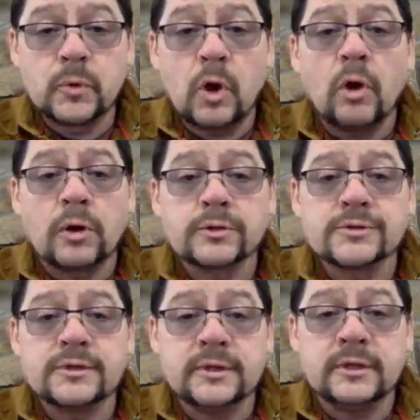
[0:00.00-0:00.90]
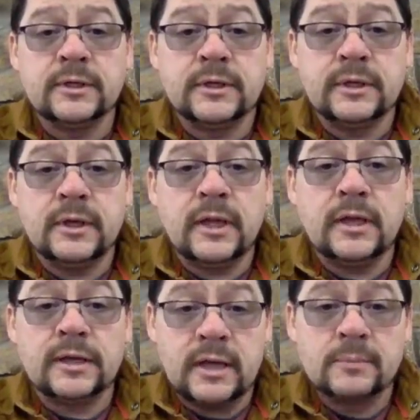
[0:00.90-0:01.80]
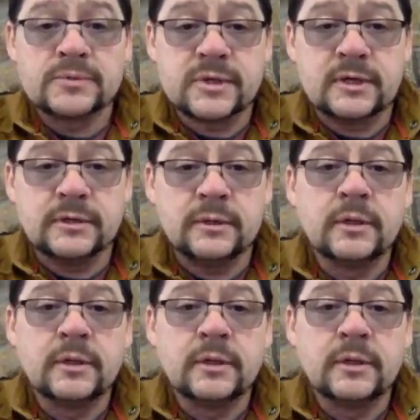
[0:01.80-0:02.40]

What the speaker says: cars in a campsite,